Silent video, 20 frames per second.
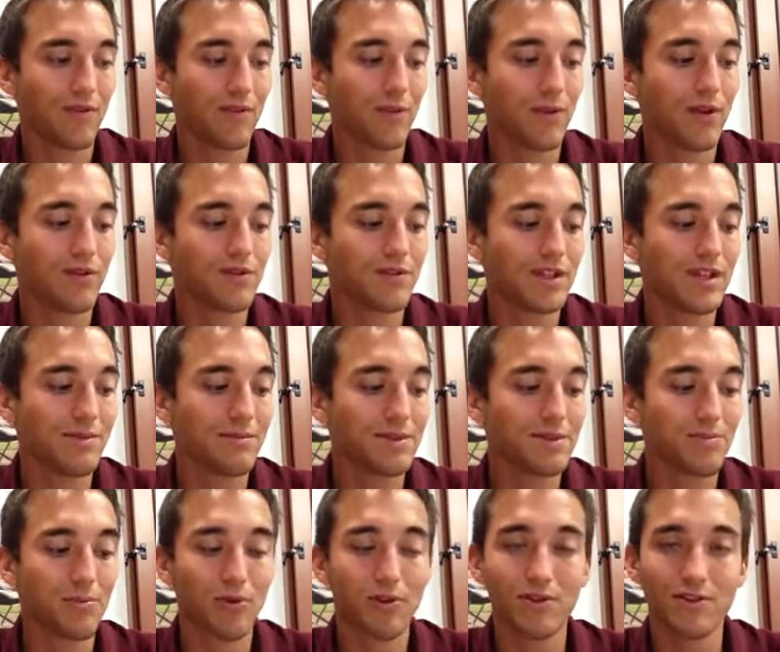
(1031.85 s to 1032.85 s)
We have team
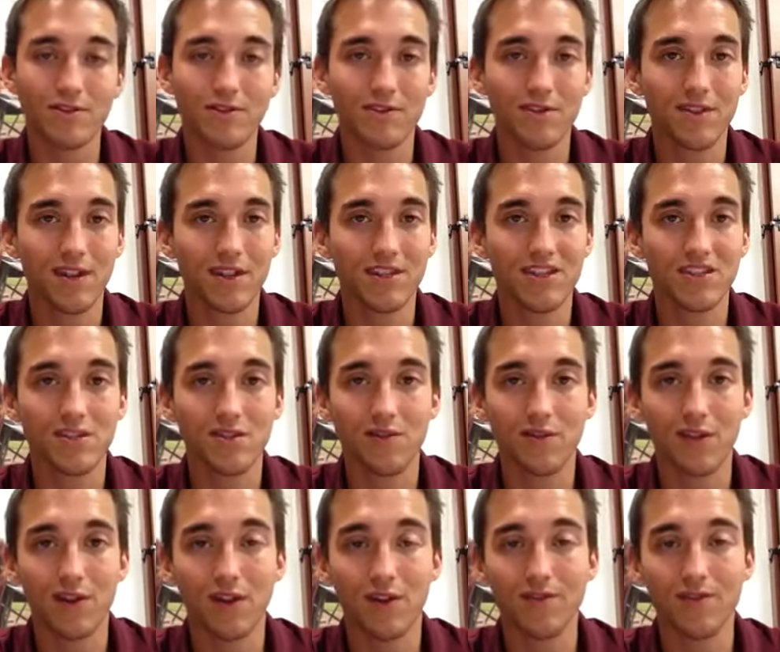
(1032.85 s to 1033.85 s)
sports. That just
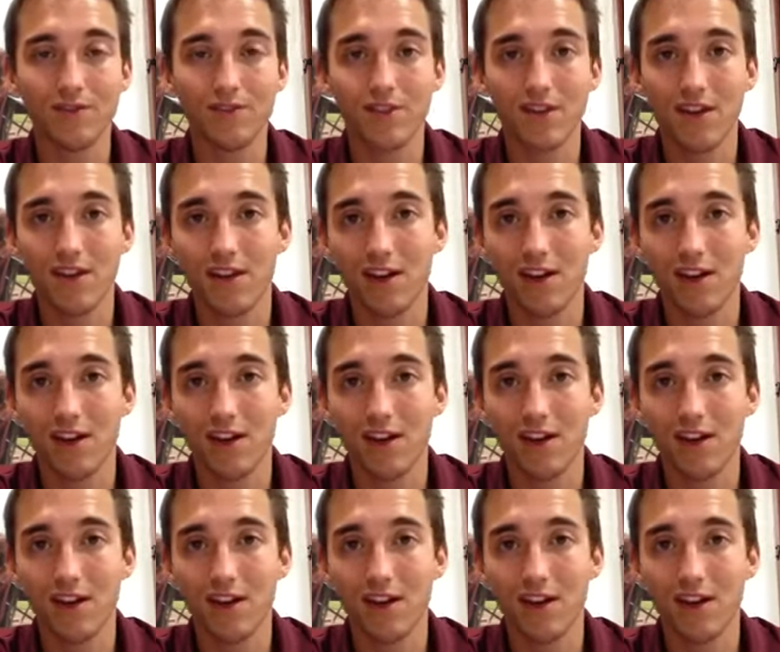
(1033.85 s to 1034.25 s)
involves